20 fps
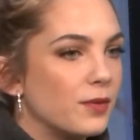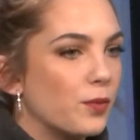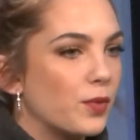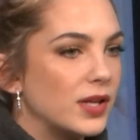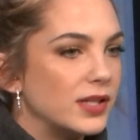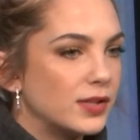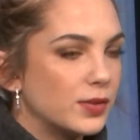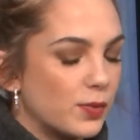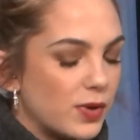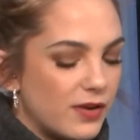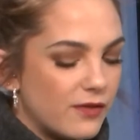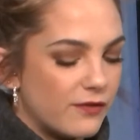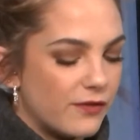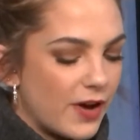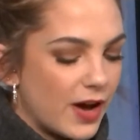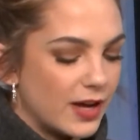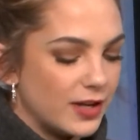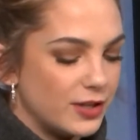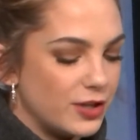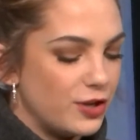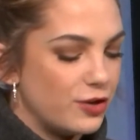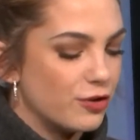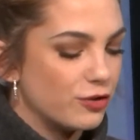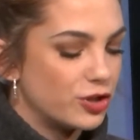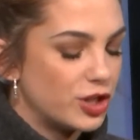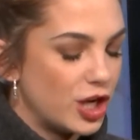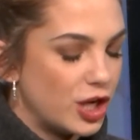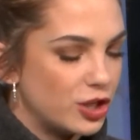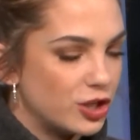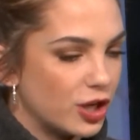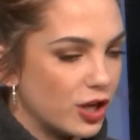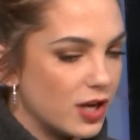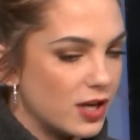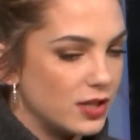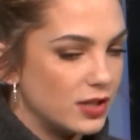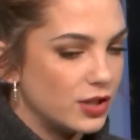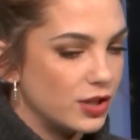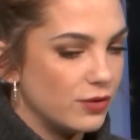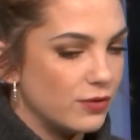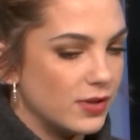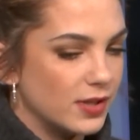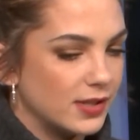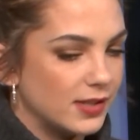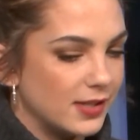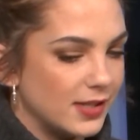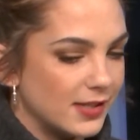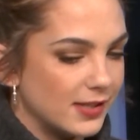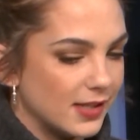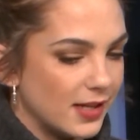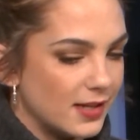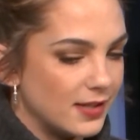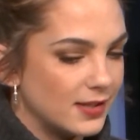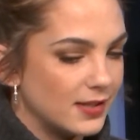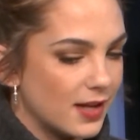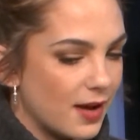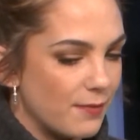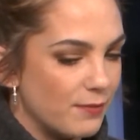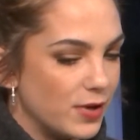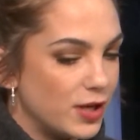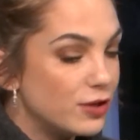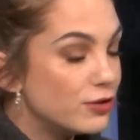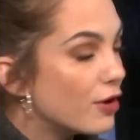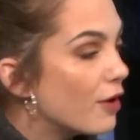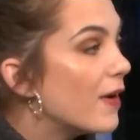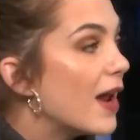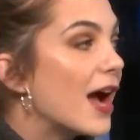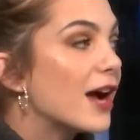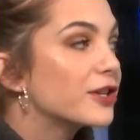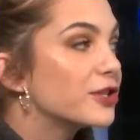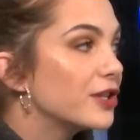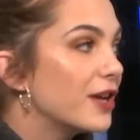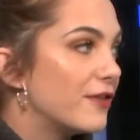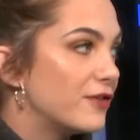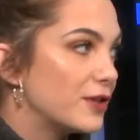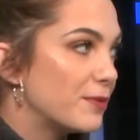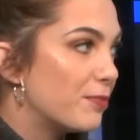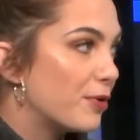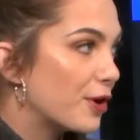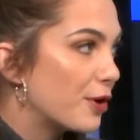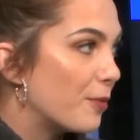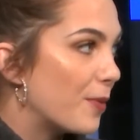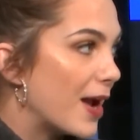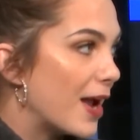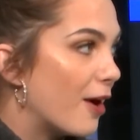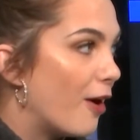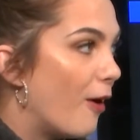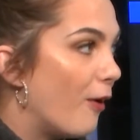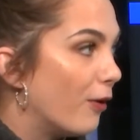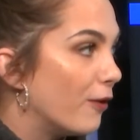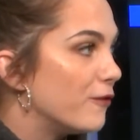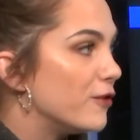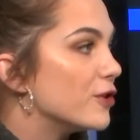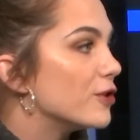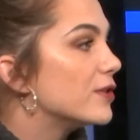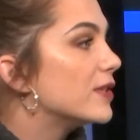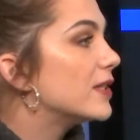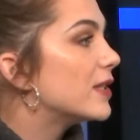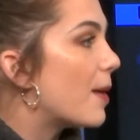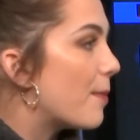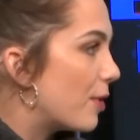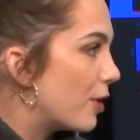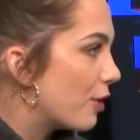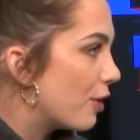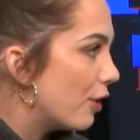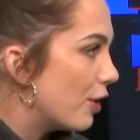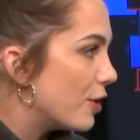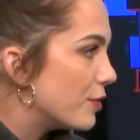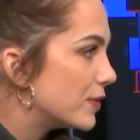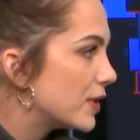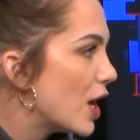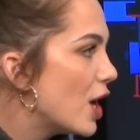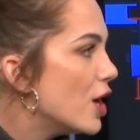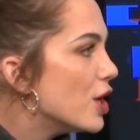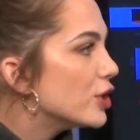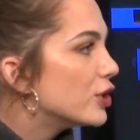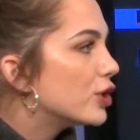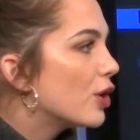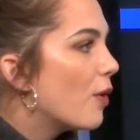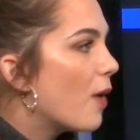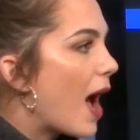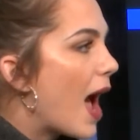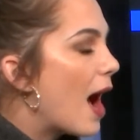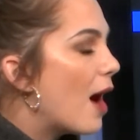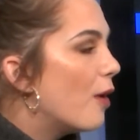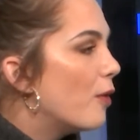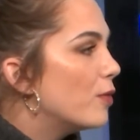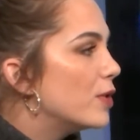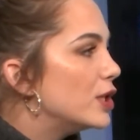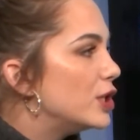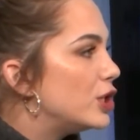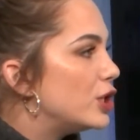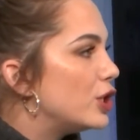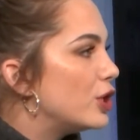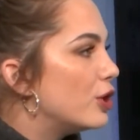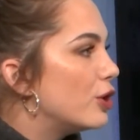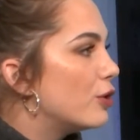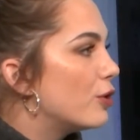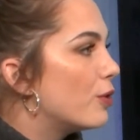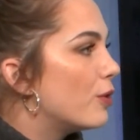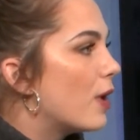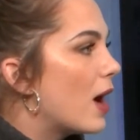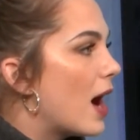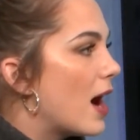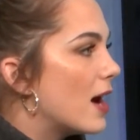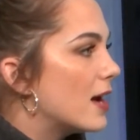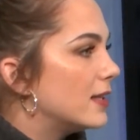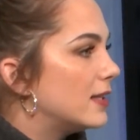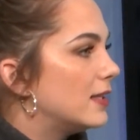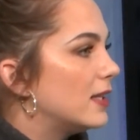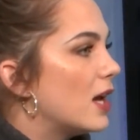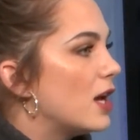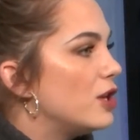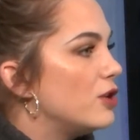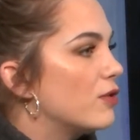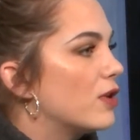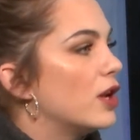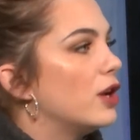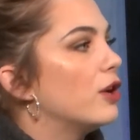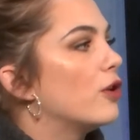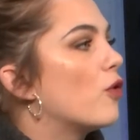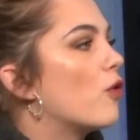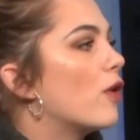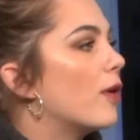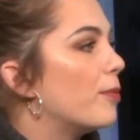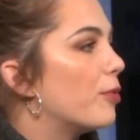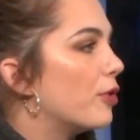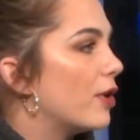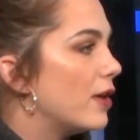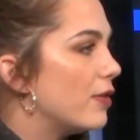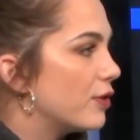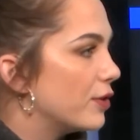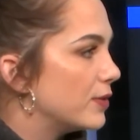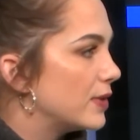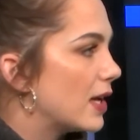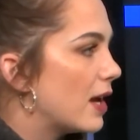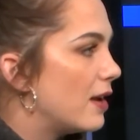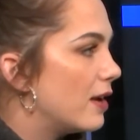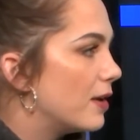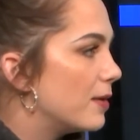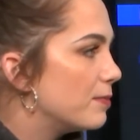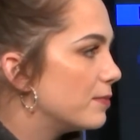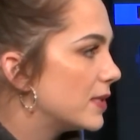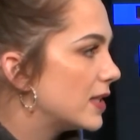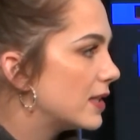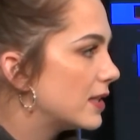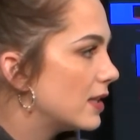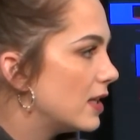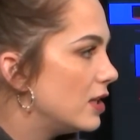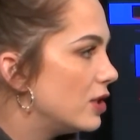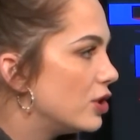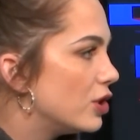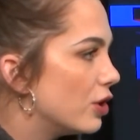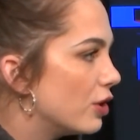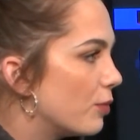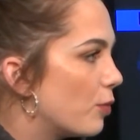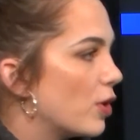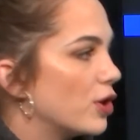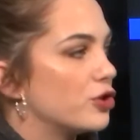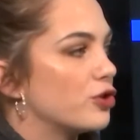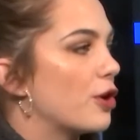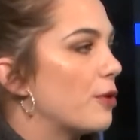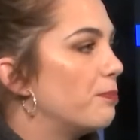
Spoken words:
once we've, you know, changing into the seasons, you don't actually have to put away all of your summer clothes. So how would you say you can incorporate those items into your wardrobe?